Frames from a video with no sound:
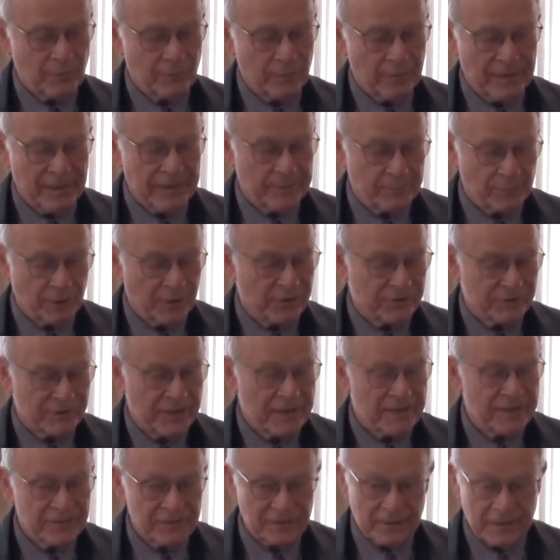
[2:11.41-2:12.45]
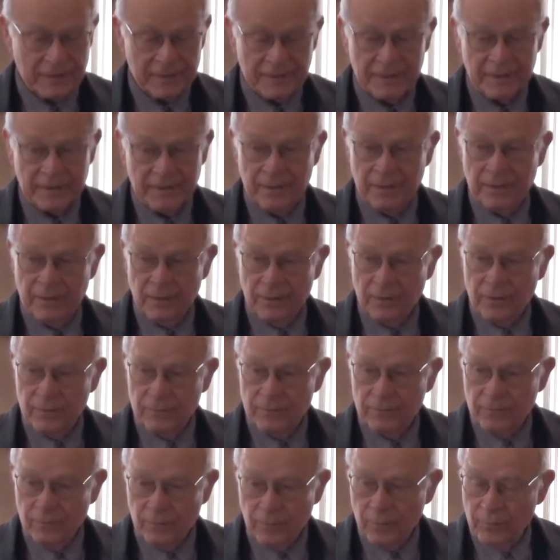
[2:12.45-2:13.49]
because he said,
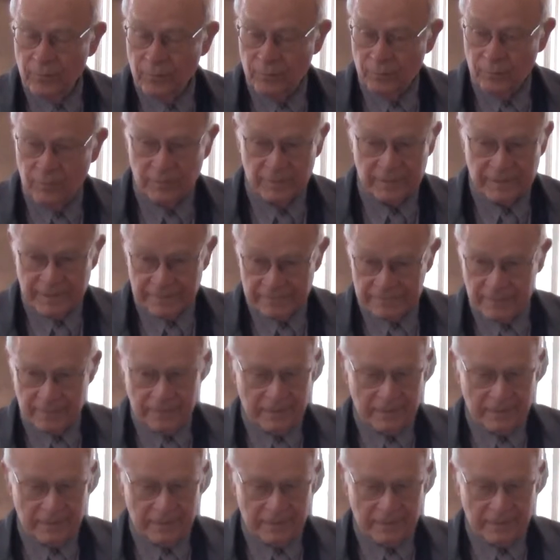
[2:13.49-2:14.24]
"Oh, okay,